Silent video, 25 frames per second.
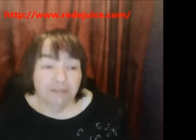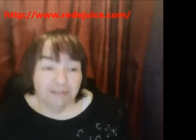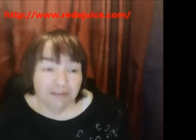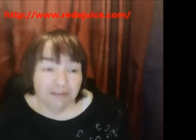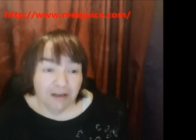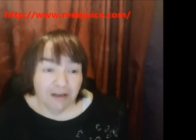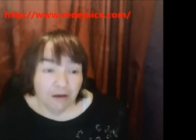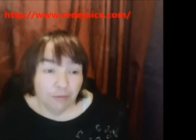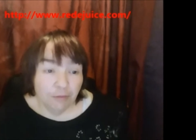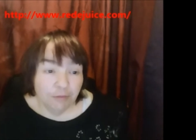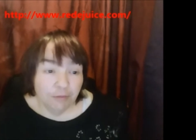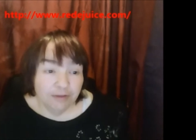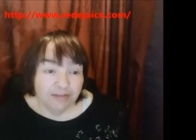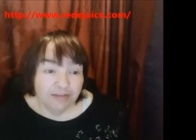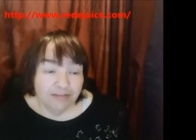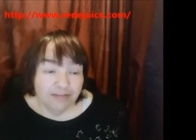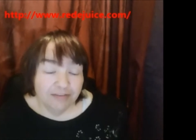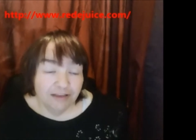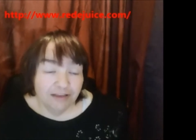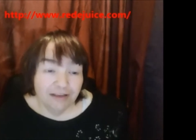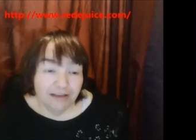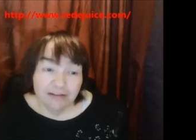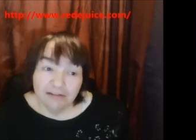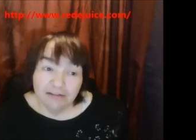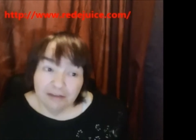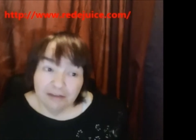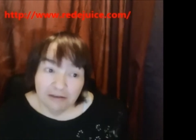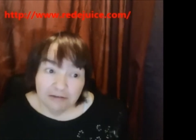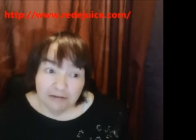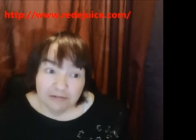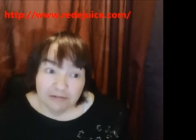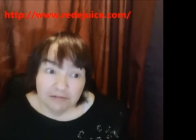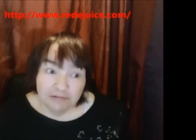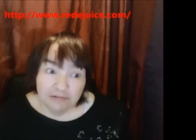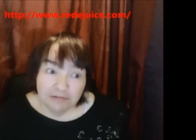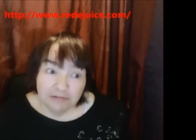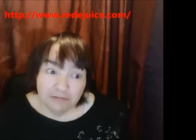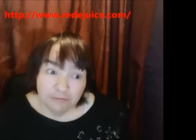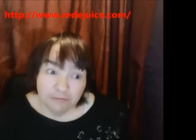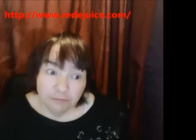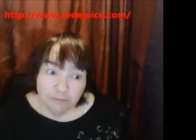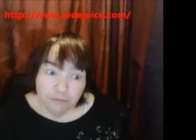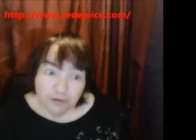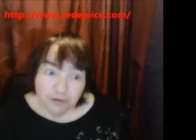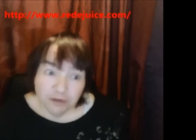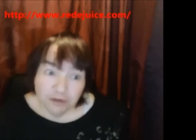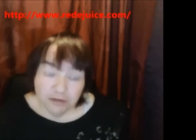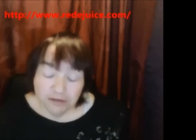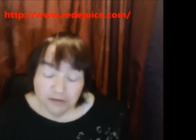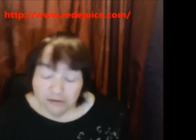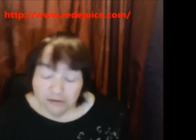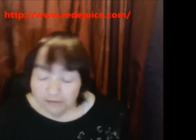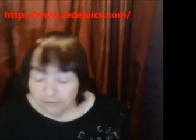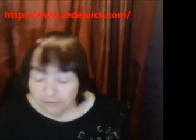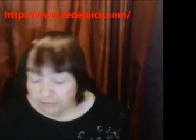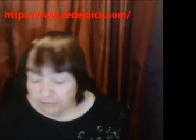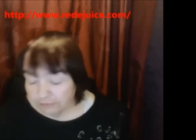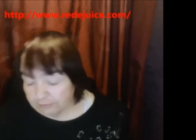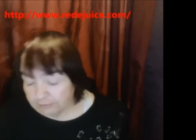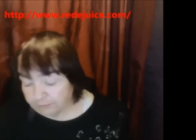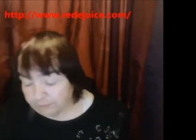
as I always say, taste is subjective.